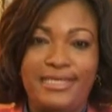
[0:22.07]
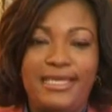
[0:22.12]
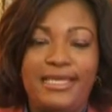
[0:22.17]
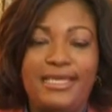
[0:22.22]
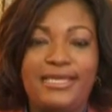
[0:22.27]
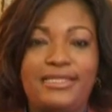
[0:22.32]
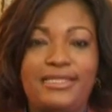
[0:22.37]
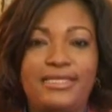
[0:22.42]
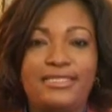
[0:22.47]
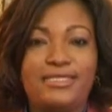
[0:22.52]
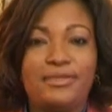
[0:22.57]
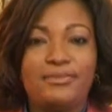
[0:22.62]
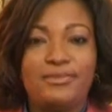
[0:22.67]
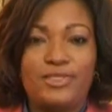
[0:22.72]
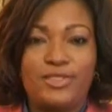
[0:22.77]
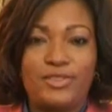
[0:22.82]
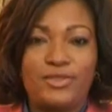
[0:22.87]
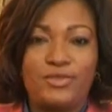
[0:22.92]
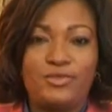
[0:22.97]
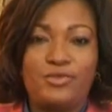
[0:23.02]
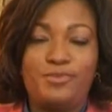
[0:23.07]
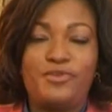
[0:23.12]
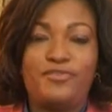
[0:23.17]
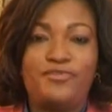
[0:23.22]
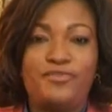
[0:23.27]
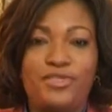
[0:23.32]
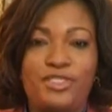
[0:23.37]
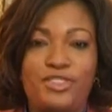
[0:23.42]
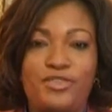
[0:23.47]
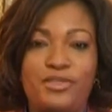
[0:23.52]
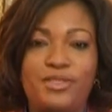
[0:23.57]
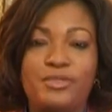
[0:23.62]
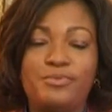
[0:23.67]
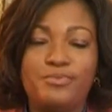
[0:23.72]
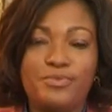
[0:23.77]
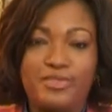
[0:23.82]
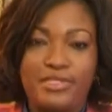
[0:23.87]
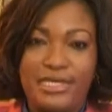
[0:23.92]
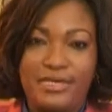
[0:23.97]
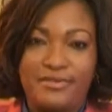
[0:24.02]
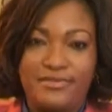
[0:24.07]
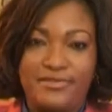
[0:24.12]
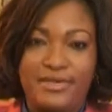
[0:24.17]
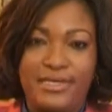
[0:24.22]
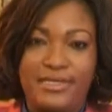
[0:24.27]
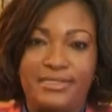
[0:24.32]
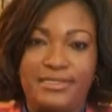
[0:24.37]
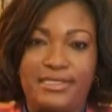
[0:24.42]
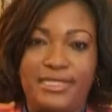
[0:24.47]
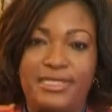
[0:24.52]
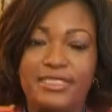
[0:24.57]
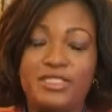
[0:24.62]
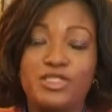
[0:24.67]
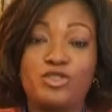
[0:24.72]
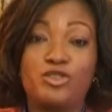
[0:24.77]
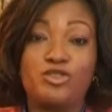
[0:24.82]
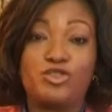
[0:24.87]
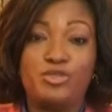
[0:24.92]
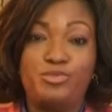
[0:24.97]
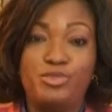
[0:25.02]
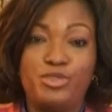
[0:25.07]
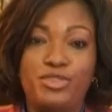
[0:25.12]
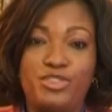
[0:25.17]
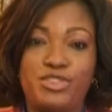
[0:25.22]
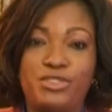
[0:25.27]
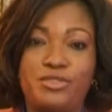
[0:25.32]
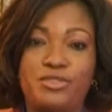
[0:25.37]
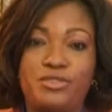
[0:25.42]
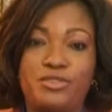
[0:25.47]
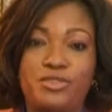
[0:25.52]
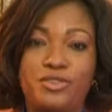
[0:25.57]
In this episode, we'll be featuring the BUSAC Fund and its contribution